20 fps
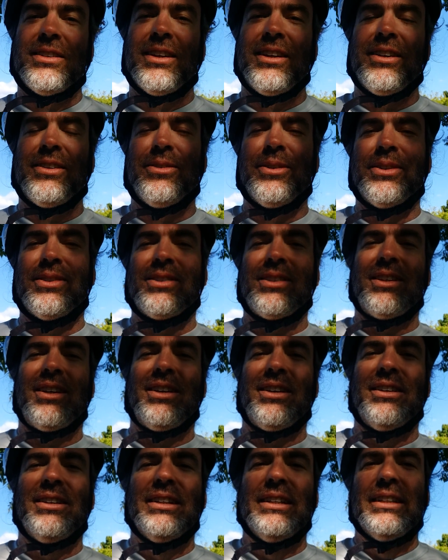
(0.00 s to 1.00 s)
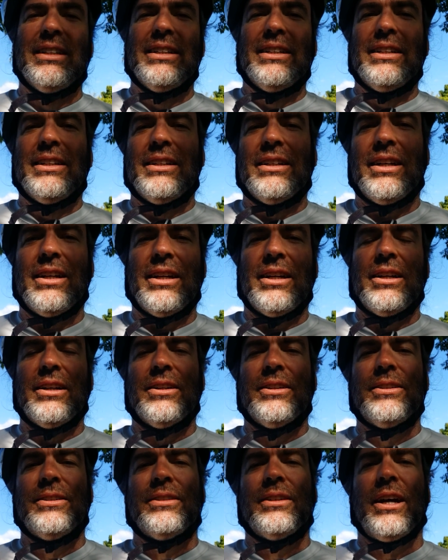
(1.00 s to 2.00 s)
It was.
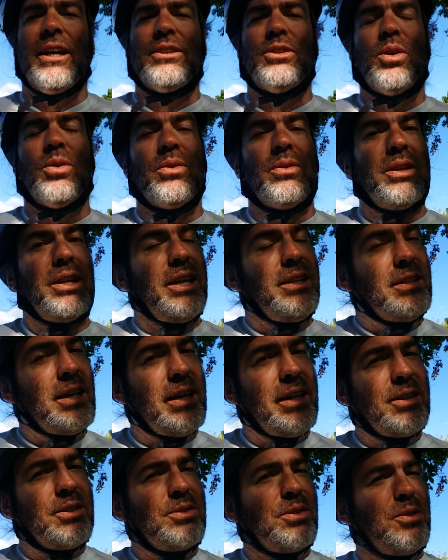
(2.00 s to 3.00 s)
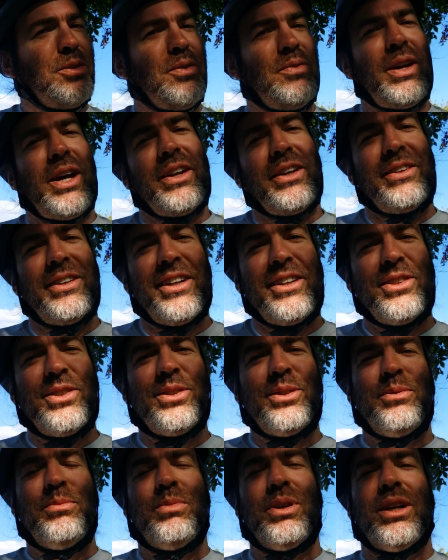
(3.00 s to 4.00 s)
I don't need that external
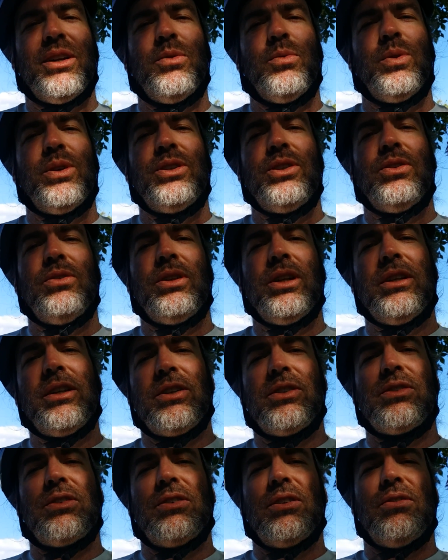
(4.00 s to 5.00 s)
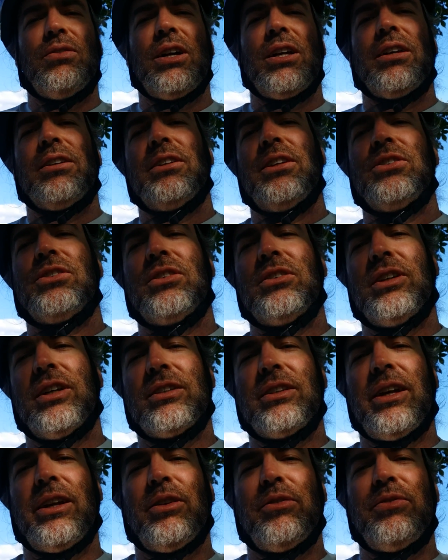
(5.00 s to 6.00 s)
validation, but when you get external validation like
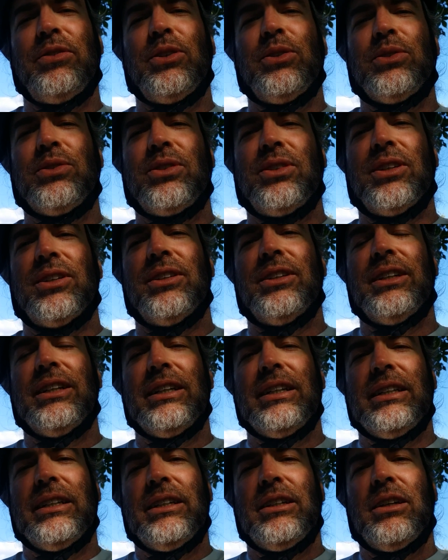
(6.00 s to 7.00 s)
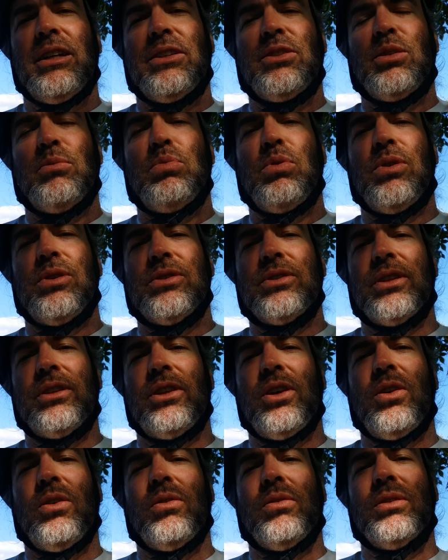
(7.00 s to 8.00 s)
that, it feels good. It's important to
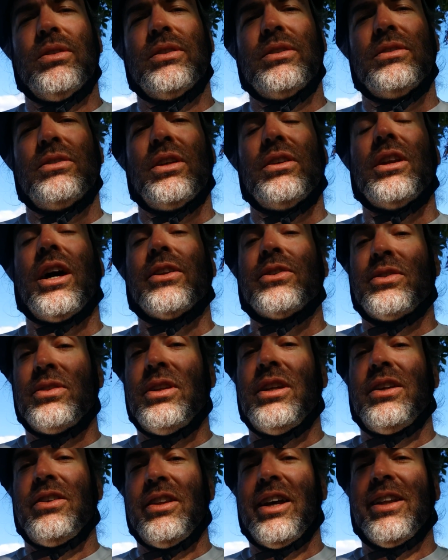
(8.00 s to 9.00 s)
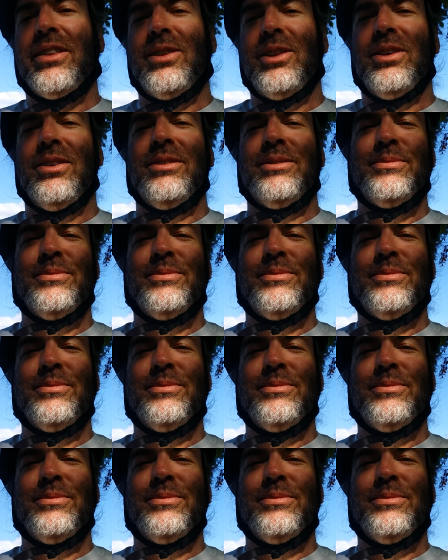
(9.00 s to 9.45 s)
know to not seek that, though.